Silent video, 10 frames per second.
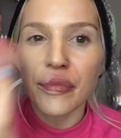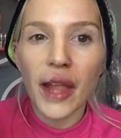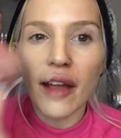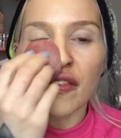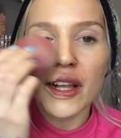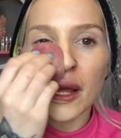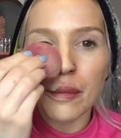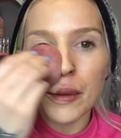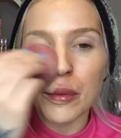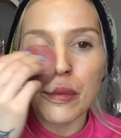I feel
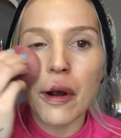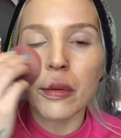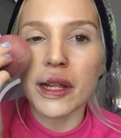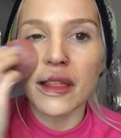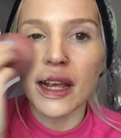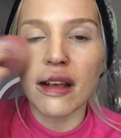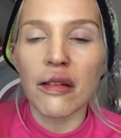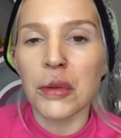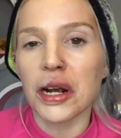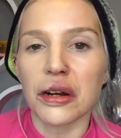like people probably think,
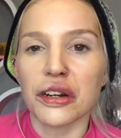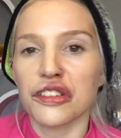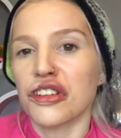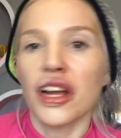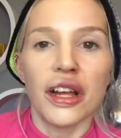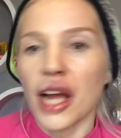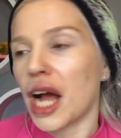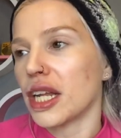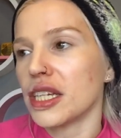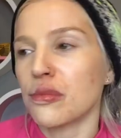oh my gosh,
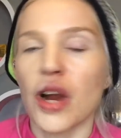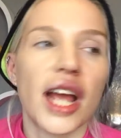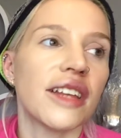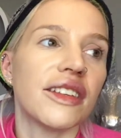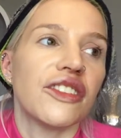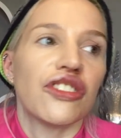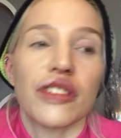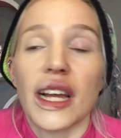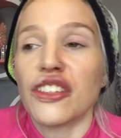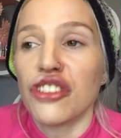AliExpress, it's
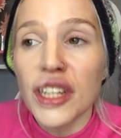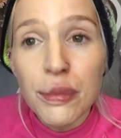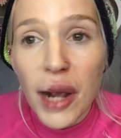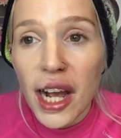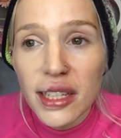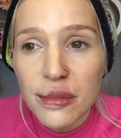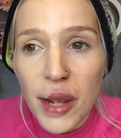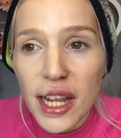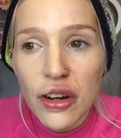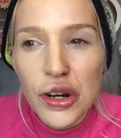just like cheap ass
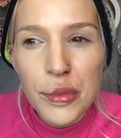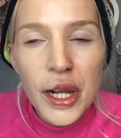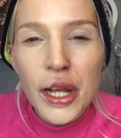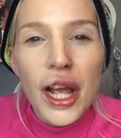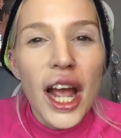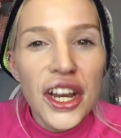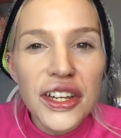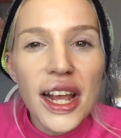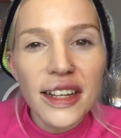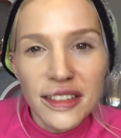makeup. And
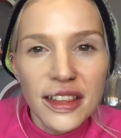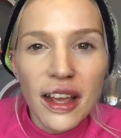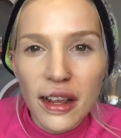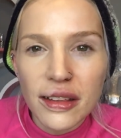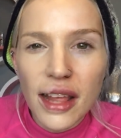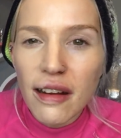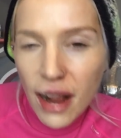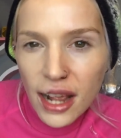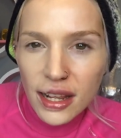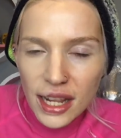yes, there,
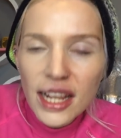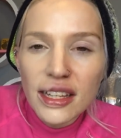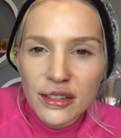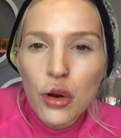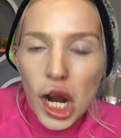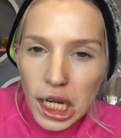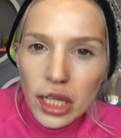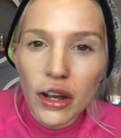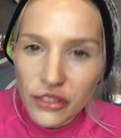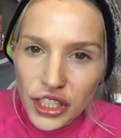there is quite a
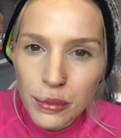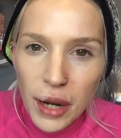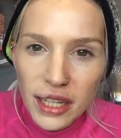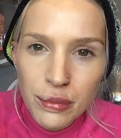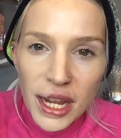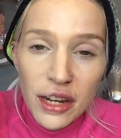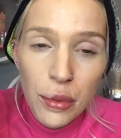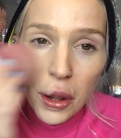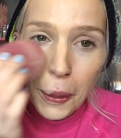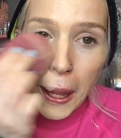lot of cheap ass
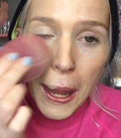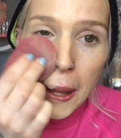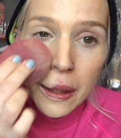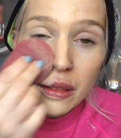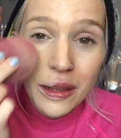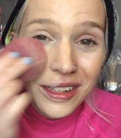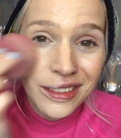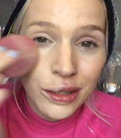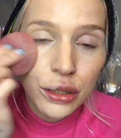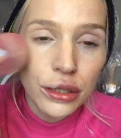makeup on there that
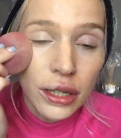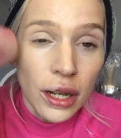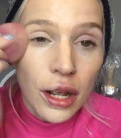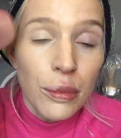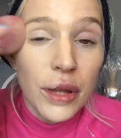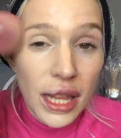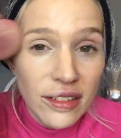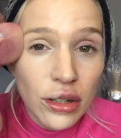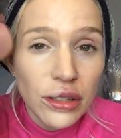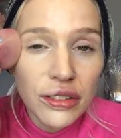isn't good, but
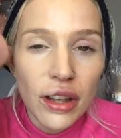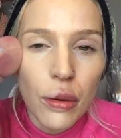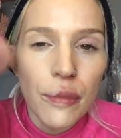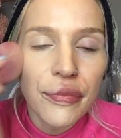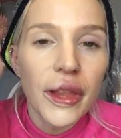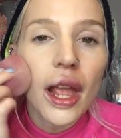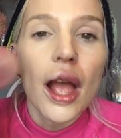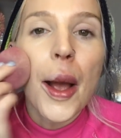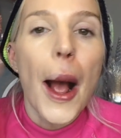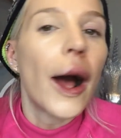there's also
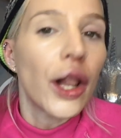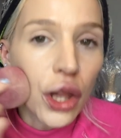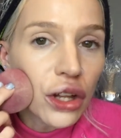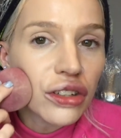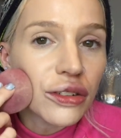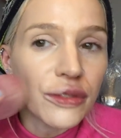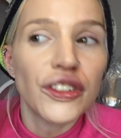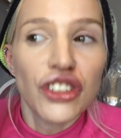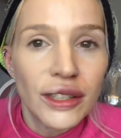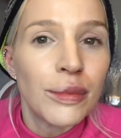a lot
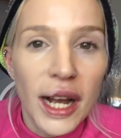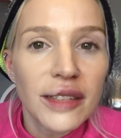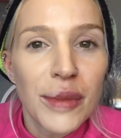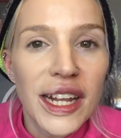of cheap ass